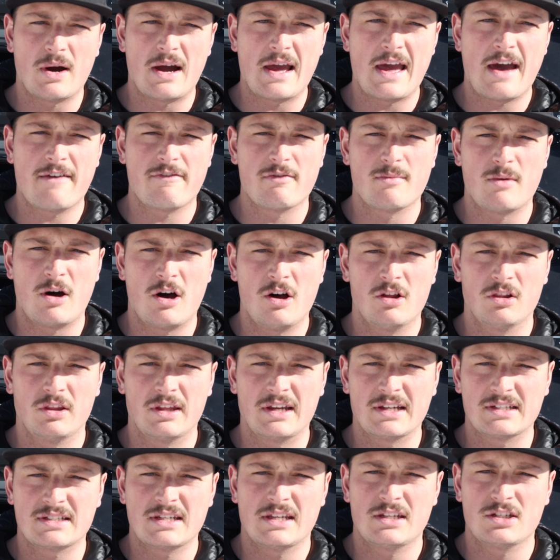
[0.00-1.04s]
I have them all
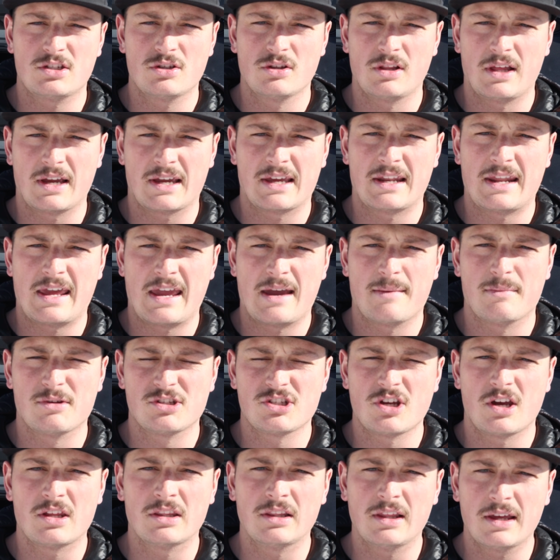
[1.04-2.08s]
linked into like an
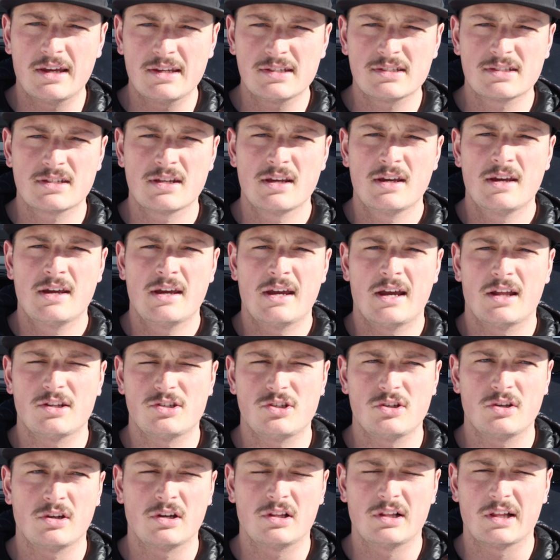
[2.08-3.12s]
Amazon list. And
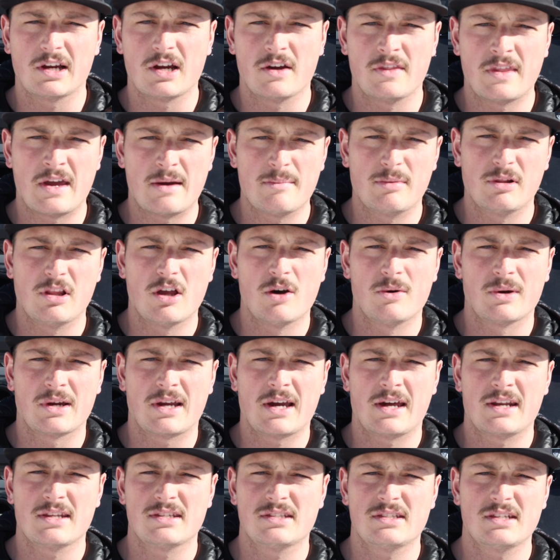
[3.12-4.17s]
so you can click on that below and
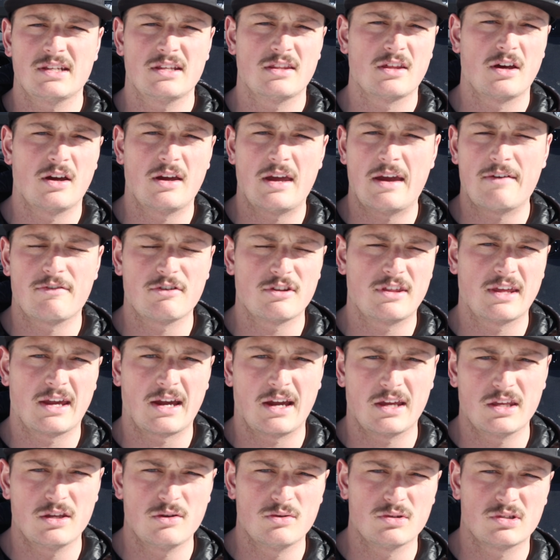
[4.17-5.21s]
kind of see everything
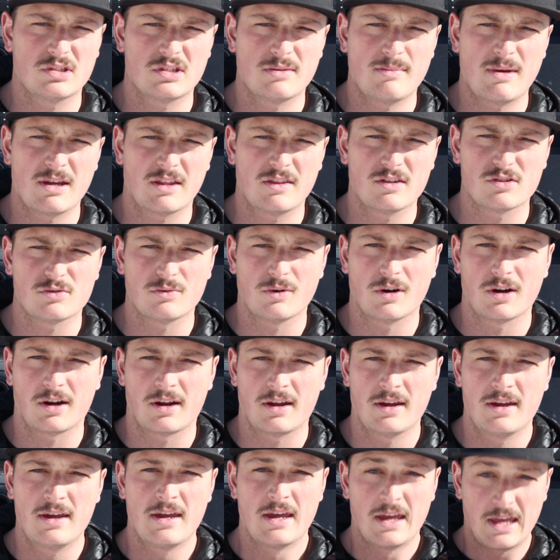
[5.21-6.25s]
I use to make this
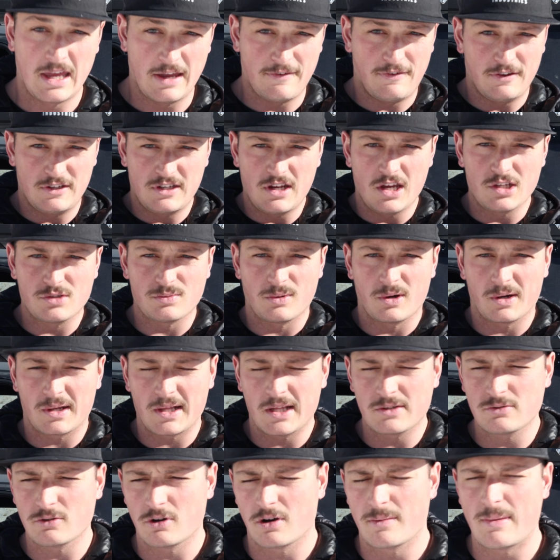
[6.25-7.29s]
work. If it does work,
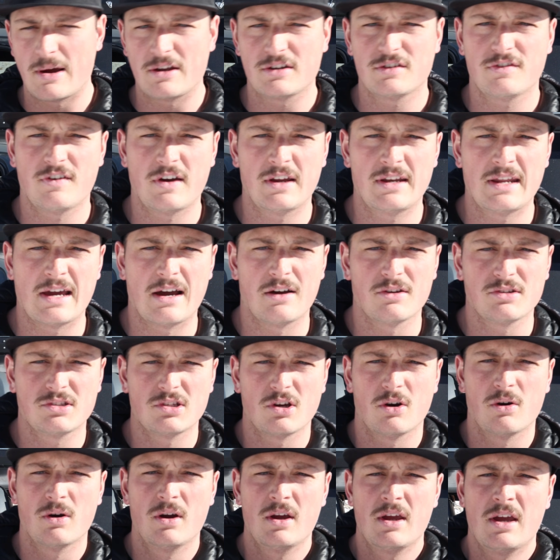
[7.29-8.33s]
that's what we're about to find out.
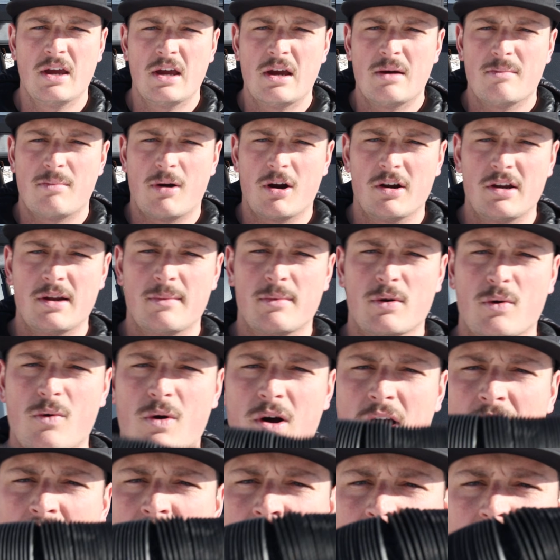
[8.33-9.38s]
So part number
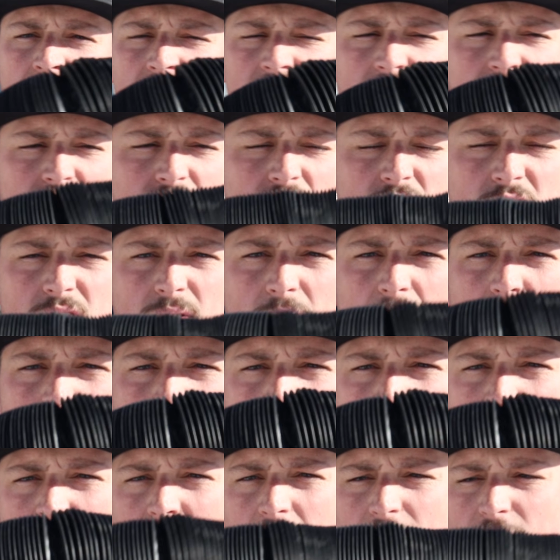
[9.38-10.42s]
1, this is just
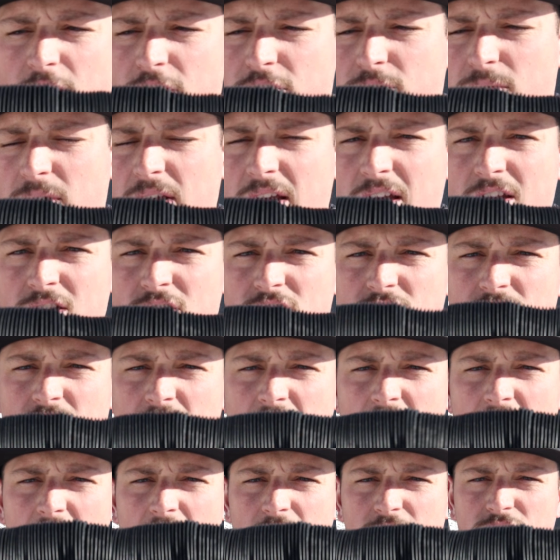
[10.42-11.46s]
part of a 3-inch
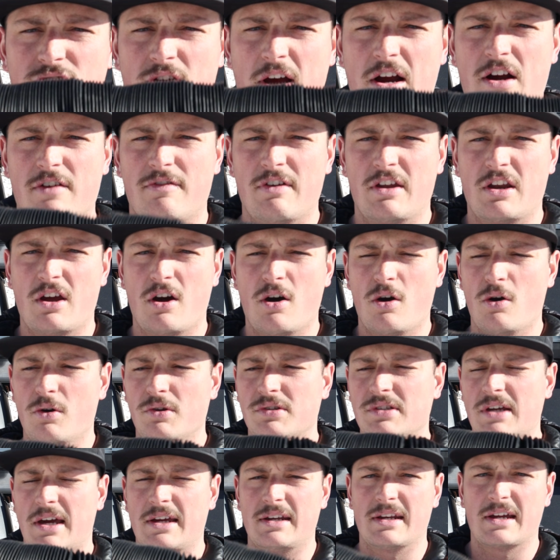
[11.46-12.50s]
dryer vent
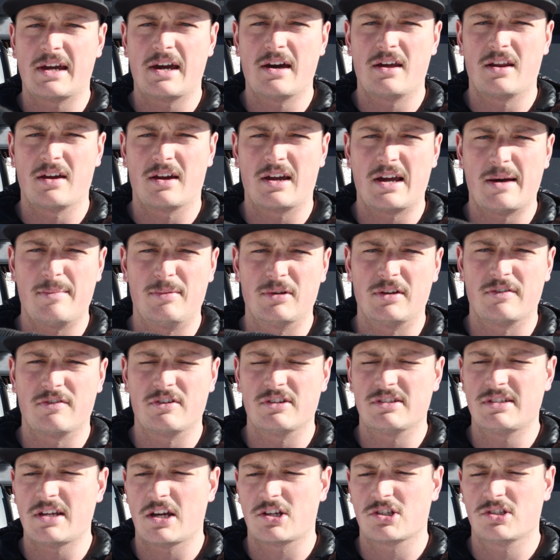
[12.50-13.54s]
hose. I had to cut a couple
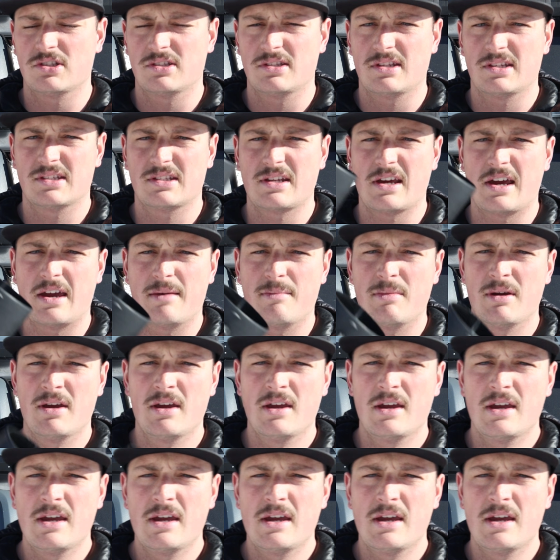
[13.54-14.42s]
different sections this time.